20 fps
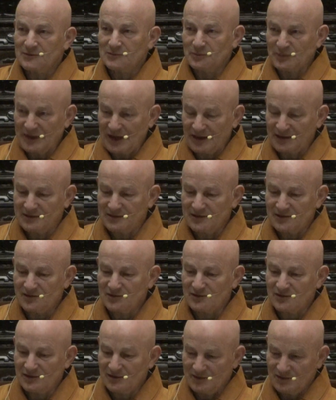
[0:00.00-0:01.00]

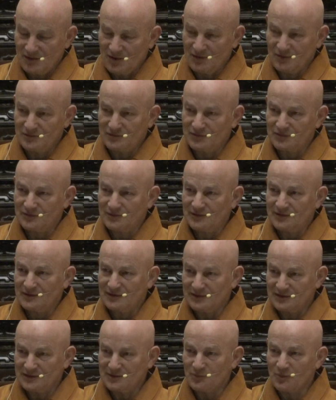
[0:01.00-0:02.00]
practice of
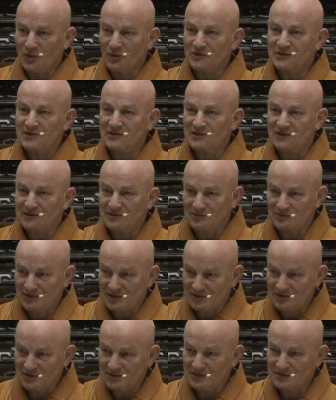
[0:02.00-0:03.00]
the
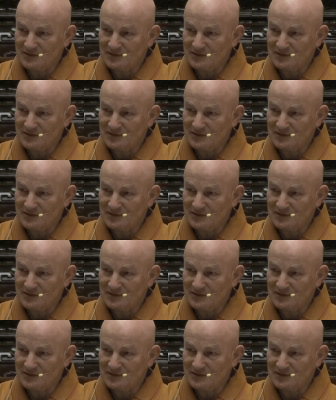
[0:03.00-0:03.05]
bodhisattvas,